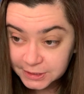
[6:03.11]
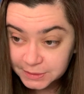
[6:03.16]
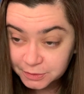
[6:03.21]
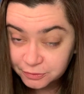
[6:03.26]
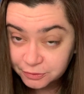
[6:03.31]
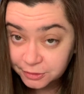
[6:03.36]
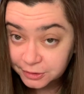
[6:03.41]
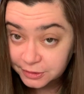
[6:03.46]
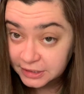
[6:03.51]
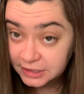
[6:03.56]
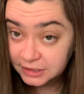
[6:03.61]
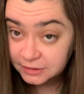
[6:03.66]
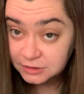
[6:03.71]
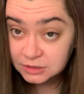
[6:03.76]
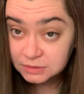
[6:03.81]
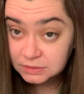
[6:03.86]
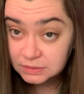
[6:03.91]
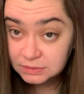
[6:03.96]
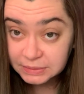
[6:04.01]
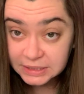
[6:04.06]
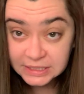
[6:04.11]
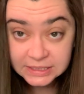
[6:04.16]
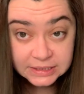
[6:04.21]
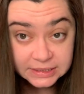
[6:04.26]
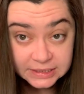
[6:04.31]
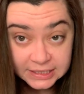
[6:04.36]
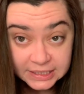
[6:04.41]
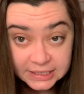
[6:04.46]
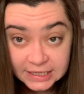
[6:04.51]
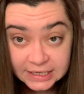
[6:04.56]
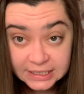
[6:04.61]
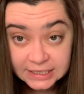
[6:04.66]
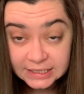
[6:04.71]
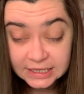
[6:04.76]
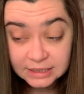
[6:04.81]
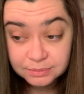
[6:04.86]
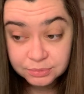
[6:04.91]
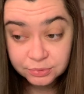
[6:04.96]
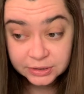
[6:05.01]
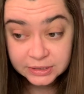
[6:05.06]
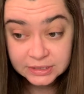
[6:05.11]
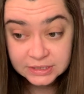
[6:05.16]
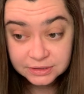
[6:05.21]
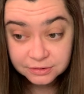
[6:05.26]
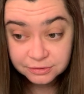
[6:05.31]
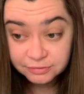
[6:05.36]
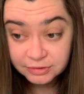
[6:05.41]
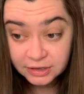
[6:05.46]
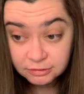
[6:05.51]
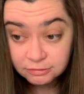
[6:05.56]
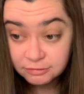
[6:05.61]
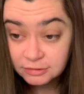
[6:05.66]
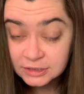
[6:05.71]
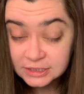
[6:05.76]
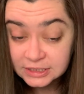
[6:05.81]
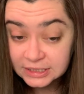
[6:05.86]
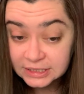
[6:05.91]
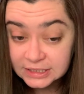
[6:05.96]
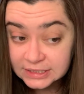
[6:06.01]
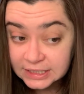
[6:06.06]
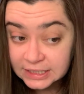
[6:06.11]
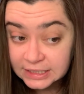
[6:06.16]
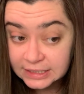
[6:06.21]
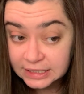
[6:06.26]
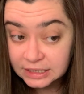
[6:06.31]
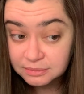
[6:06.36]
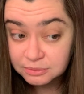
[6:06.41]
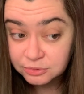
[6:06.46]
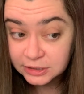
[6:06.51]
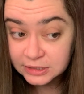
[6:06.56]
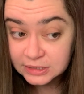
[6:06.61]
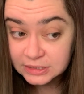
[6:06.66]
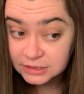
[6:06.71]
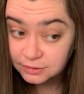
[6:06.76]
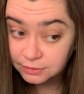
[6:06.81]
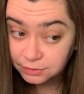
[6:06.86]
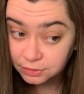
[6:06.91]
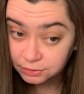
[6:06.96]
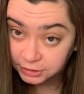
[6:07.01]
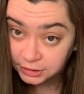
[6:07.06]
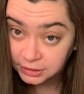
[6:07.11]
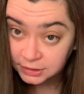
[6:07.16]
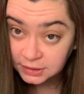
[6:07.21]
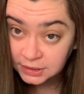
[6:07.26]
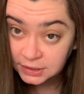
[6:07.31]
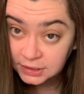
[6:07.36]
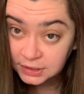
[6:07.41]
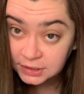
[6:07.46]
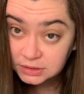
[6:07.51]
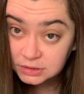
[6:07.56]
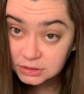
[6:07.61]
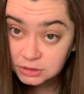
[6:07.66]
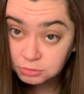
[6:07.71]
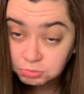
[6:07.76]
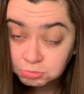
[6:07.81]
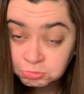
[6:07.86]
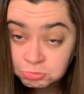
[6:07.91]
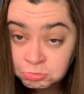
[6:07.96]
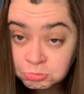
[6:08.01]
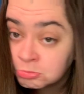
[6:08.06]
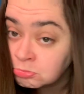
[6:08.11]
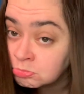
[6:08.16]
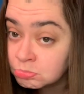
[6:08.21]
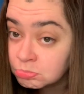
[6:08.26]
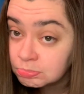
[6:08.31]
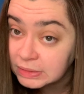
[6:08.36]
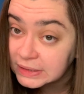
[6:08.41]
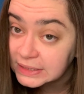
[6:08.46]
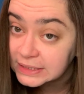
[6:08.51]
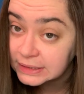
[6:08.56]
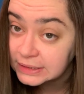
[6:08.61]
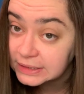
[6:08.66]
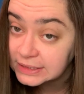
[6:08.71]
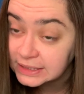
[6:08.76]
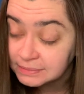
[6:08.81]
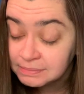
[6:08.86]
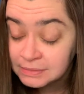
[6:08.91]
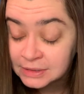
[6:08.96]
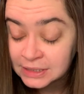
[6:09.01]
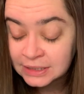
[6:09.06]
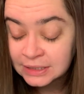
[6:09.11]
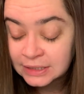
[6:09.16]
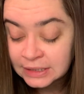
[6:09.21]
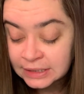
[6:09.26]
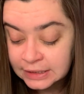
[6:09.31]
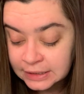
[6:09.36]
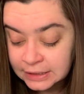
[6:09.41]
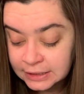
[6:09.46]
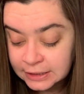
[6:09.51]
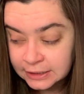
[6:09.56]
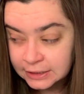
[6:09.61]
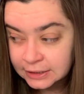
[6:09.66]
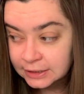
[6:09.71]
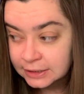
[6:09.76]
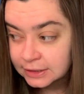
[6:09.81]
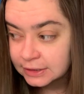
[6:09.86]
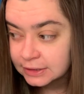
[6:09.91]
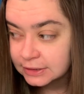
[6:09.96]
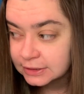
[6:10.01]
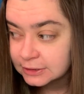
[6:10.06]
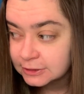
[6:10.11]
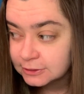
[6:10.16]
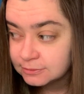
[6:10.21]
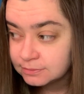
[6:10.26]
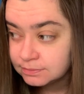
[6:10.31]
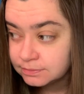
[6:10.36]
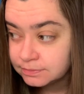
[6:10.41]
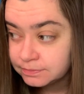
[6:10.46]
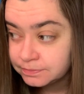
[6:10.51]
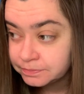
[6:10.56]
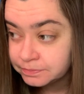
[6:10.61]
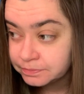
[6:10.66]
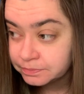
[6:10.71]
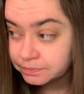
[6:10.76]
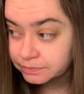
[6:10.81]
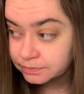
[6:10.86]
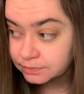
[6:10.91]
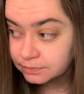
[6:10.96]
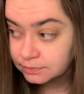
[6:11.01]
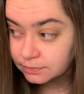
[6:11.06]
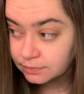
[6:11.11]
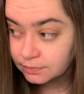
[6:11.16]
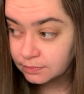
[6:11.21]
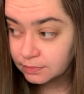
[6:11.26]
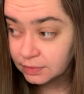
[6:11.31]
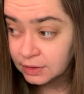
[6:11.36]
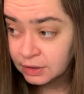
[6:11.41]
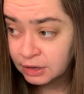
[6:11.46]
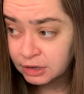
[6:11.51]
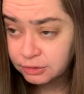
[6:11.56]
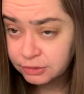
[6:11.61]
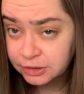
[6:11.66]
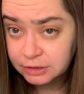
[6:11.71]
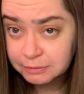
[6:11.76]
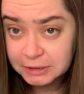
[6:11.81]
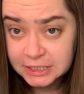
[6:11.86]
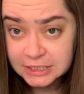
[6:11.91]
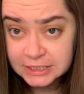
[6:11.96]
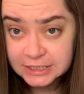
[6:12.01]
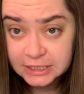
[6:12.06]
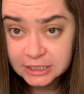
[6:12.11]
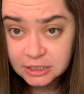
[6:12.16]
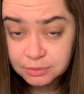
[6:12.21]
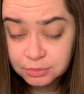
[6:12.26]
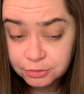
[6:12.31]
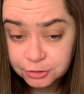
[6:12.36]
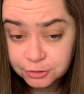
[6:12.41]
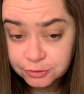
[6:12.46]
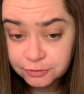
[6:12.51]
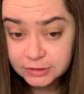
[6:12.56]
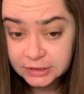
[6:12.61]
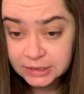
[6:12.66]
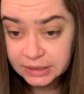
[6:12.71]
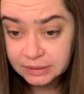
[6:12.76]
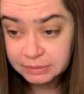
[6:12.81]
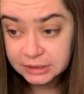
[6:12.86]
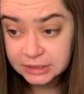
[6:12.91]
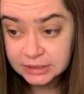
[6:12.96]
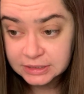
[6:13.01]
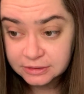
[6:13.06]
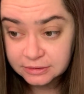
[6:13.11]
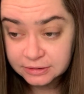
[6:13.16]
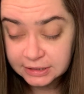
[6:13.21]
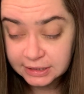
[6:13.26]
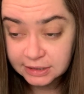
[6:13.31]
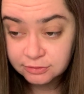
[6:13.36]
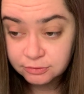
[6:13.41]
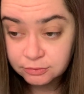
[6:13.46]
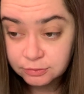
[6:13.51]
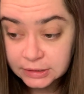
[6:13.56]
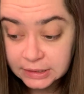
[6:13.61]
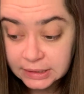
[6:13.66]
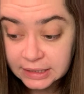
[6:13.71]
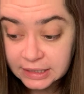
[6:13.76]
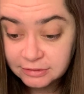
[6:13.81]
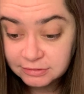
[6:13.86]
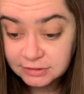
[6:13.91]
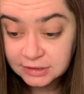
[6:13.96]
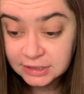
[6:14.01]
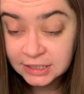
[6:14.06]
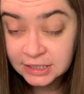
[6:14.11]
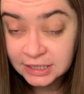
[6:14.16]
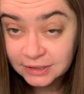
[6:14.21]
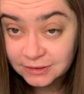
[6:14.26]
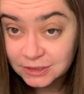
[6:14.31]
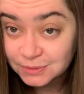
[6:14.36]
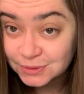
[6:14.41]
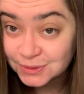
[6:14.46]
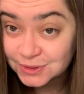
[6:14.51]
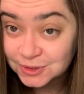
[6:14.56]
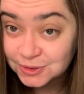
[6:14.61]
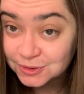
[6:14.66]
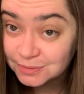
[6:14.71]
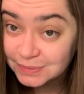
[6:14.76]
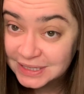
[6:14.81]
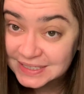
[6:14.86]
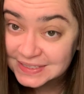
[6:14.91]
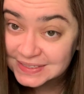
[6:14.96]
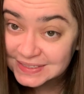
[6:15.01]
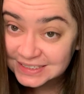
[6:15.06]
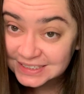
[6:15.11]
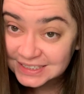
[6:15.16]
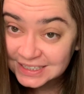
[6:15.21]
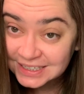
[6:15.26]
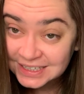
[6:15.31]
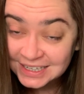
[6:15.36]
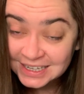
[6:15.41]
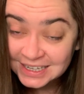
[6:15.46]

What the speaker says: before that it was basically at 98.05, and today it's 98.03, so basically the same. I don't think I'm going to take Approve today because I only have one left, and I was supposed to do a baseline